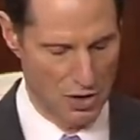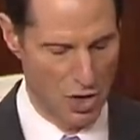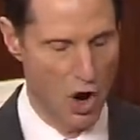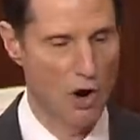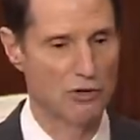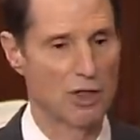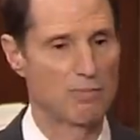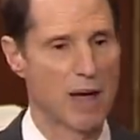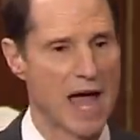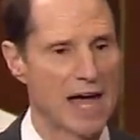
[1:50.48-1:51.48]
Over the
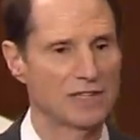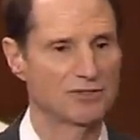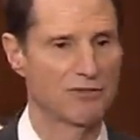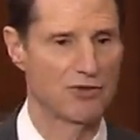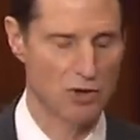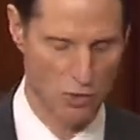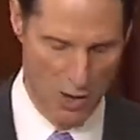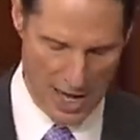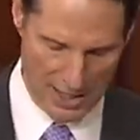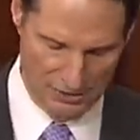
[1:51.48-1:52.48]
past few
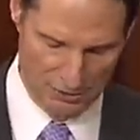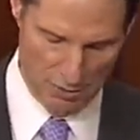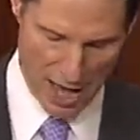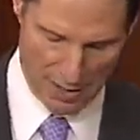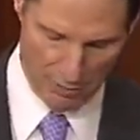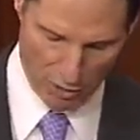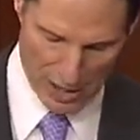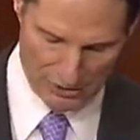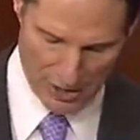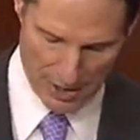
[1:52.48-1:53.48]
weeks, Madam
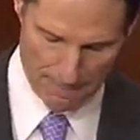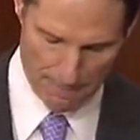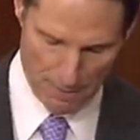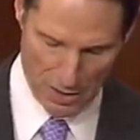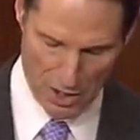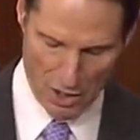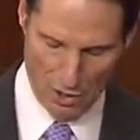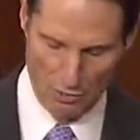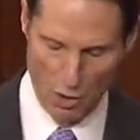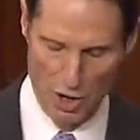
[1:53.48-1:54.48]
President,
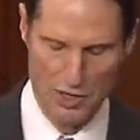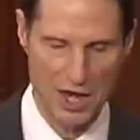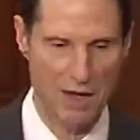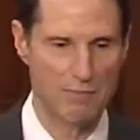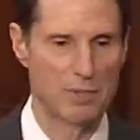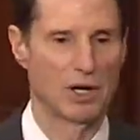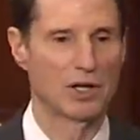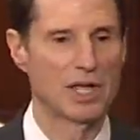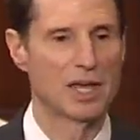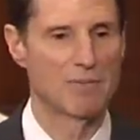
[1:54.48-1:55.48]
more than 1
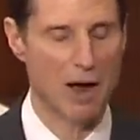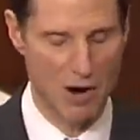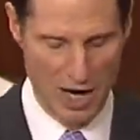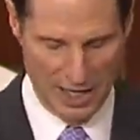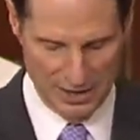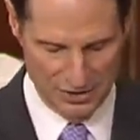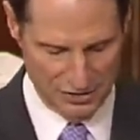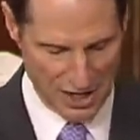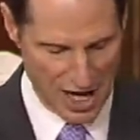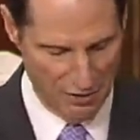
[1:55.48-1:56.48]
million
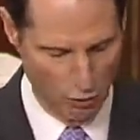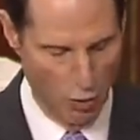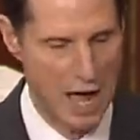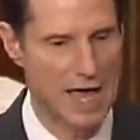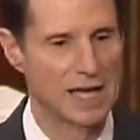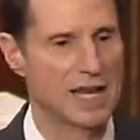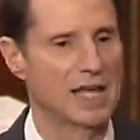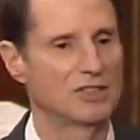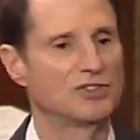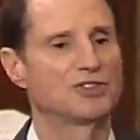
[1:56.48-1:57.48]
Americans have weighed
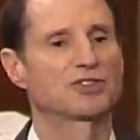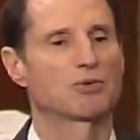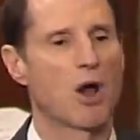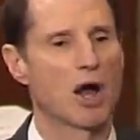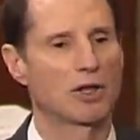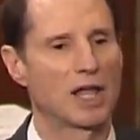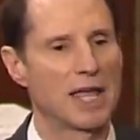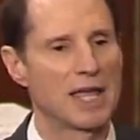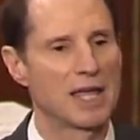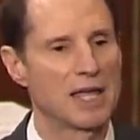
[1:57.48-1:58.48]
in
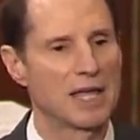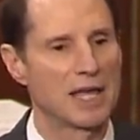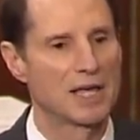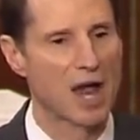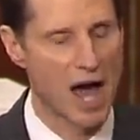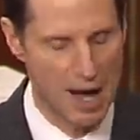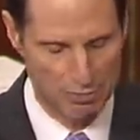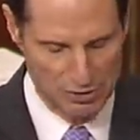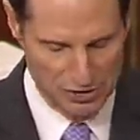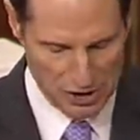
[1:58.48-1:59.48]
strongly in
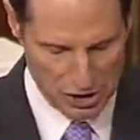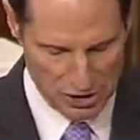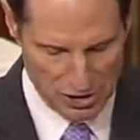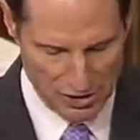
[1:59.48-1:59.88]
opposition to